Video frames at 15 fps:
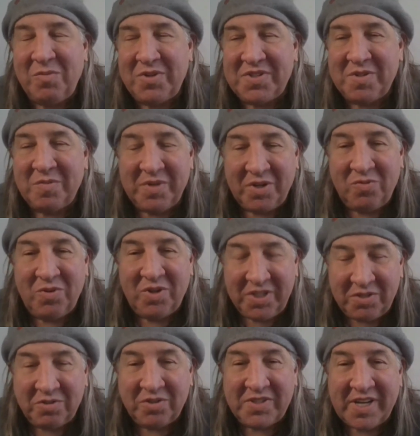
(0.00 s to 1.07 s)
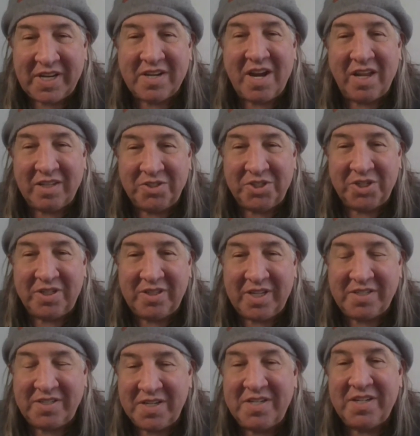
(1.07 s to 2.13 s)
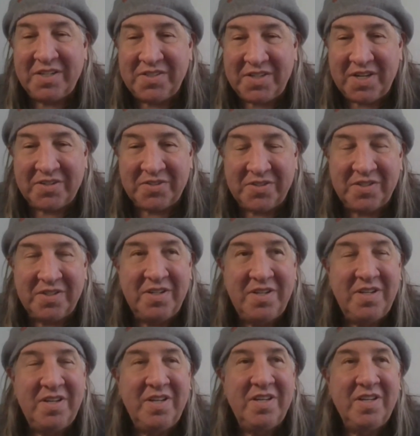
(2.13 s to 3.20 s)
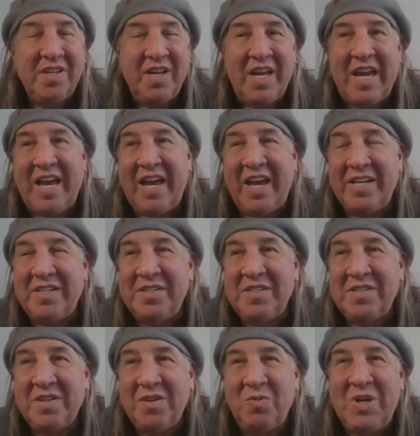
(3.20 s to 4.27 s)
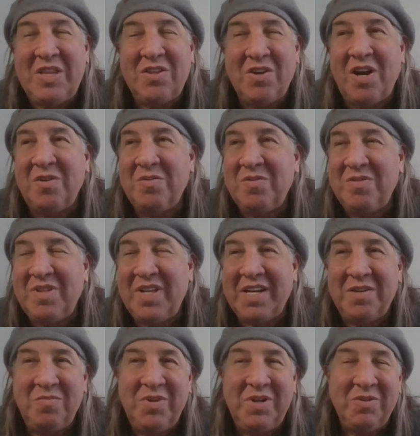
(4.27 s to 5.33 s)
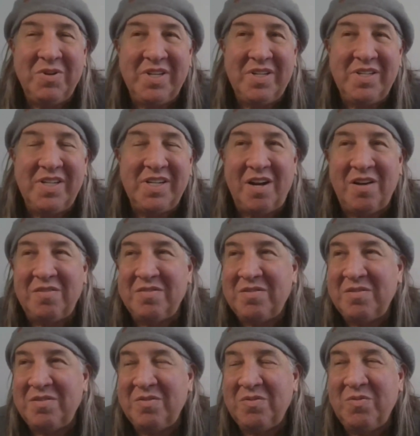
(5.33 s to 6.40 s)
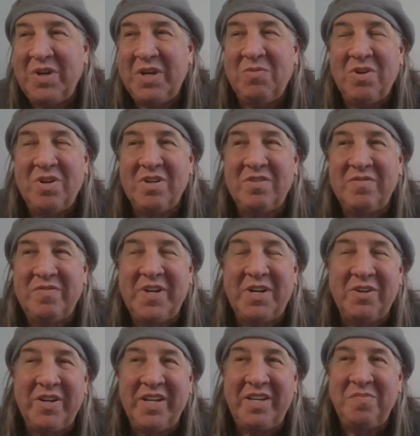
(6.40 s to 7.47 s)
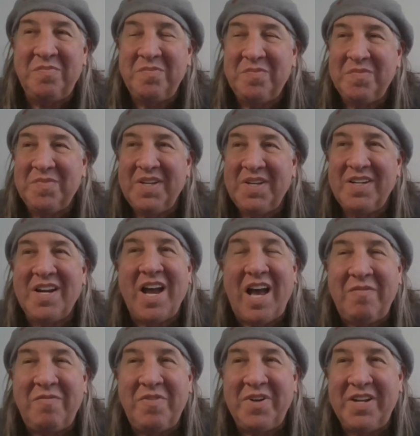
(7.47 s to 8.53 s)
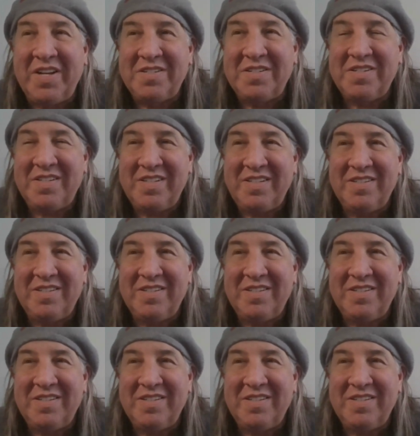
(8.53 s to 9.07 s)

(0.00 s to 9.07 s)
was to build really cool technology that didn't mm-hmm. exist, and we thought like we were, you know, we were very confident